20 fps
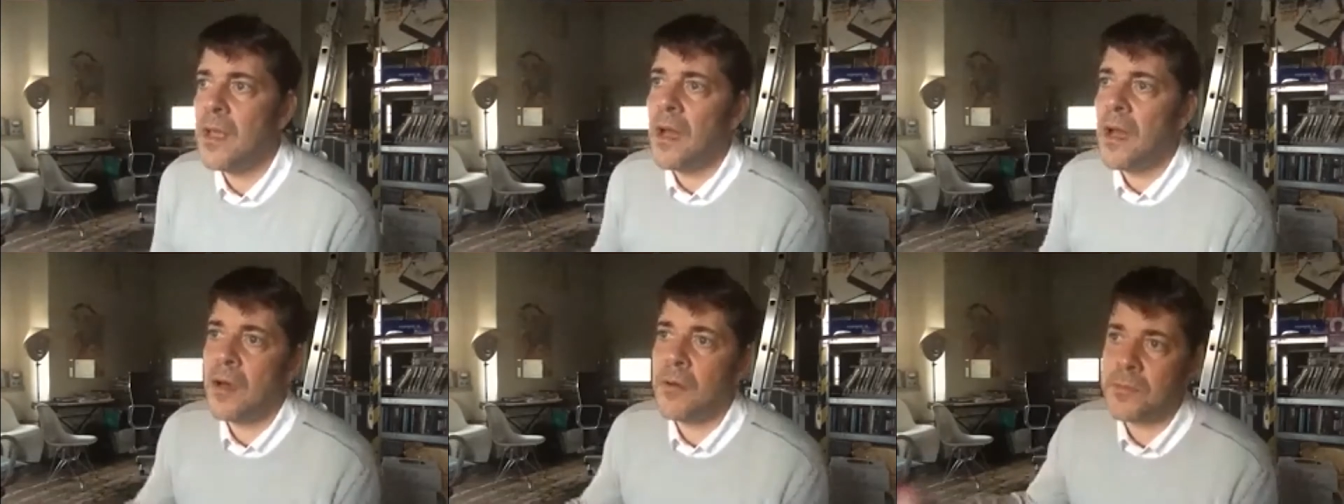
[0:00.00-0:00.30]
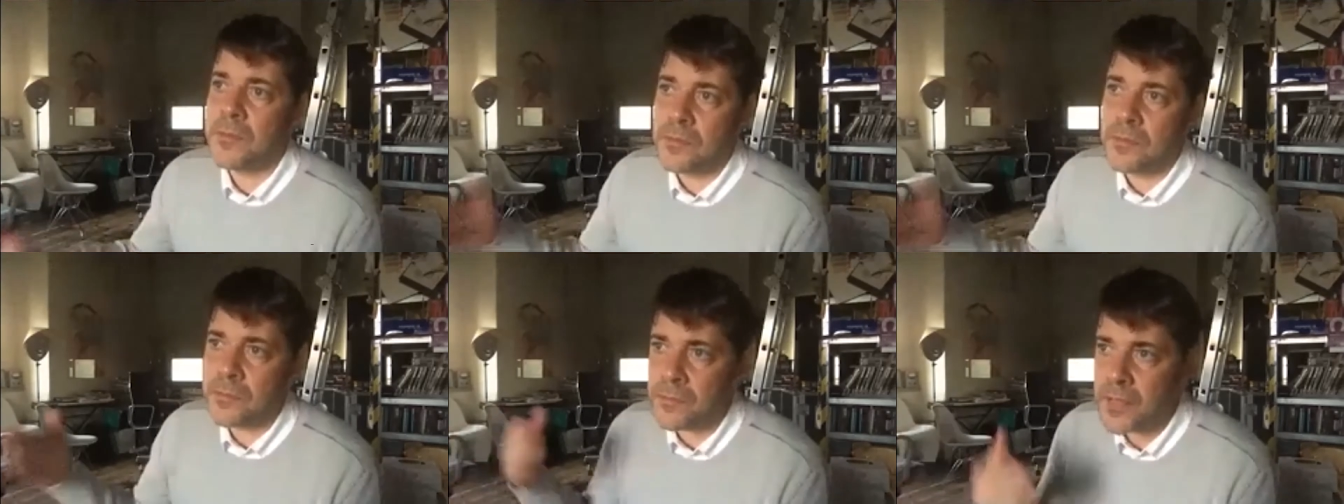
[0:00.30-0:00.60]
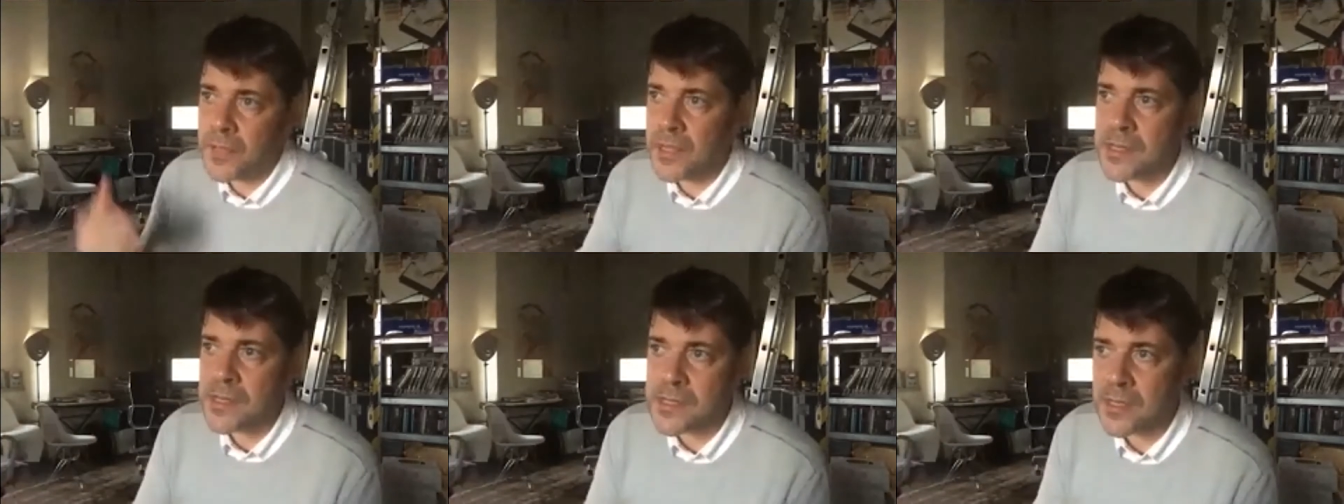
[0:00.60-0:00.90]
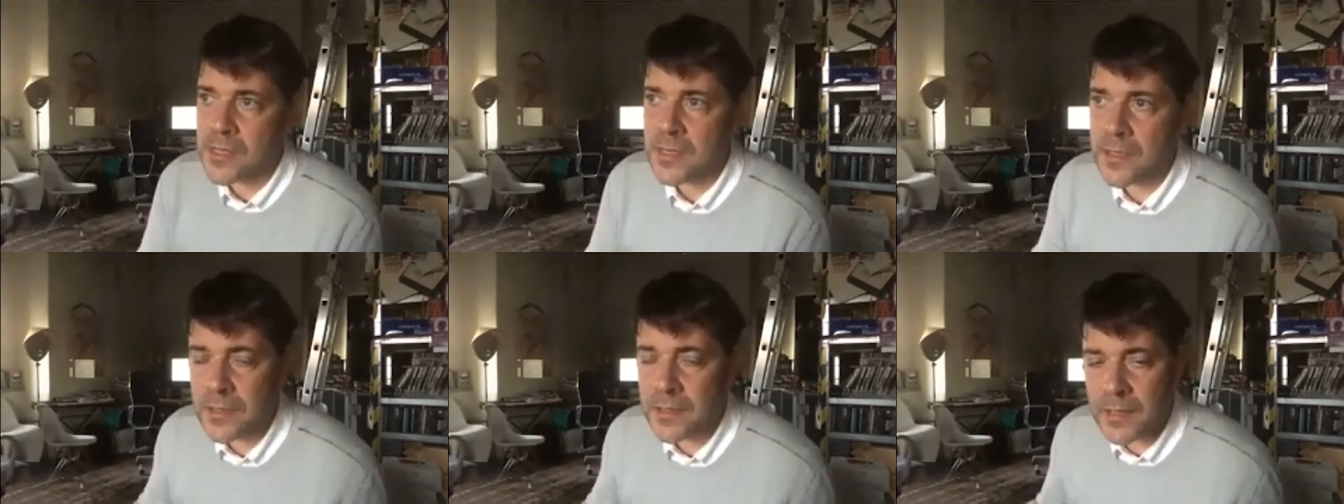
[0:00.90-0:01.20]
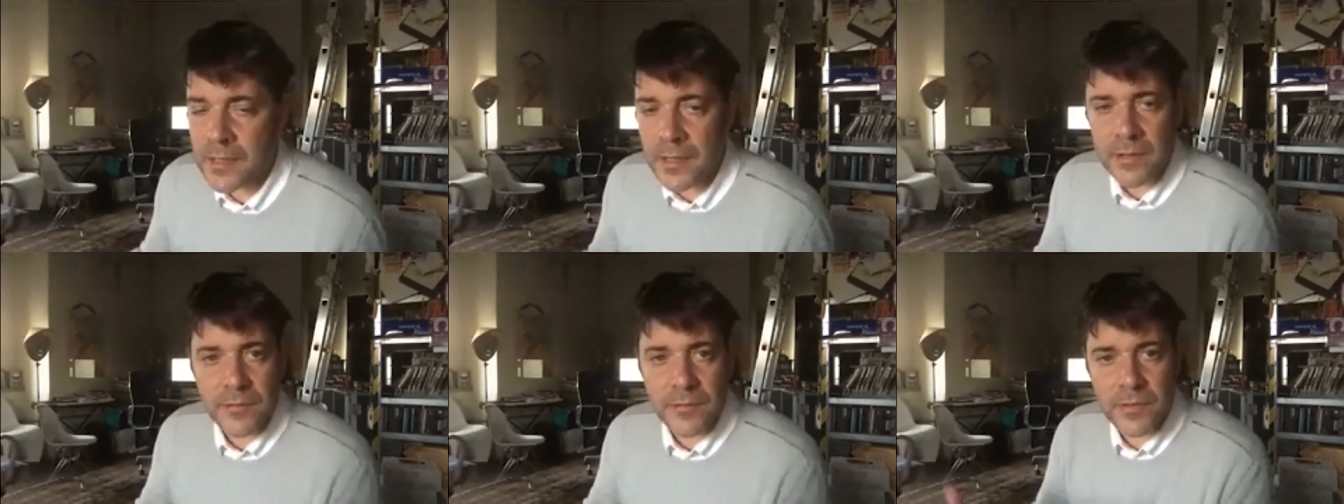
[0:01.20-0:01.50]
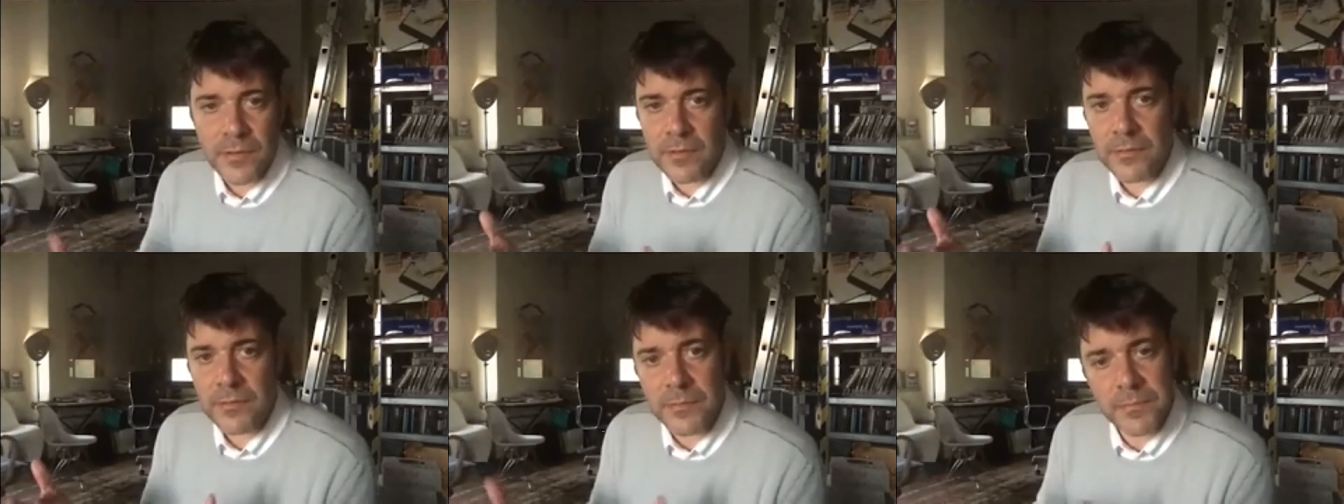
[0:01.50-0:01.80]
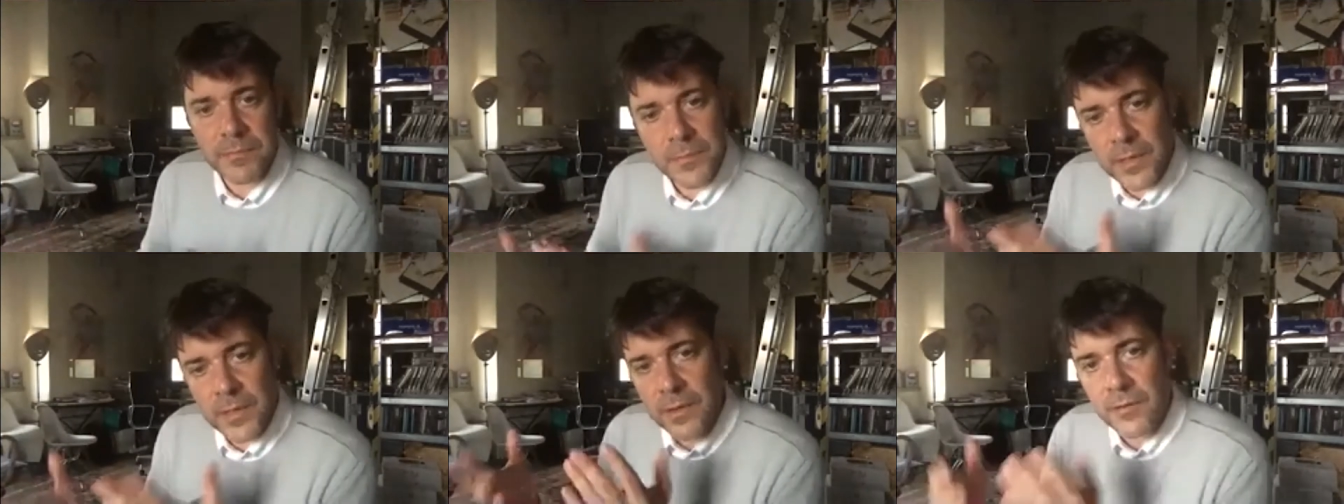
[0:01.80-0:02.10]
how do they see it. And then if it
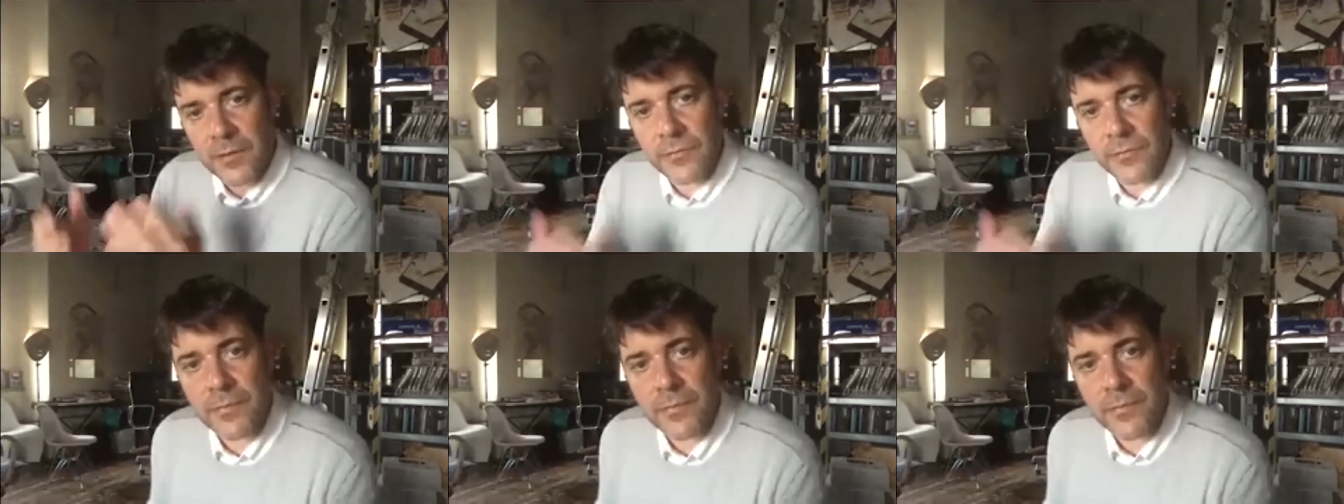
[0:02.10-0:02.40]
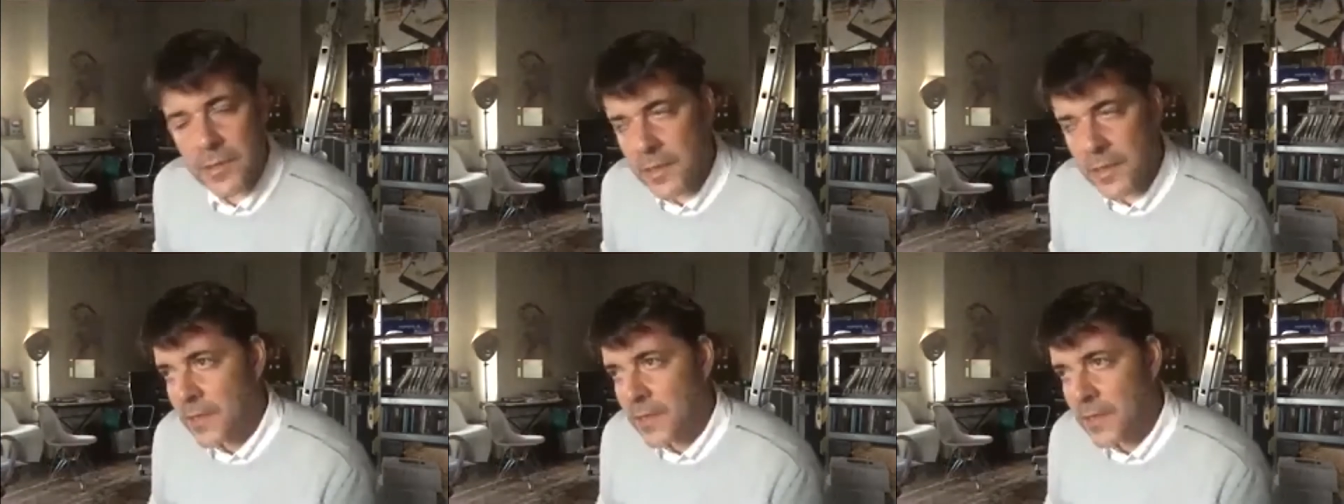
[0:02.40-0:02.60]
kind of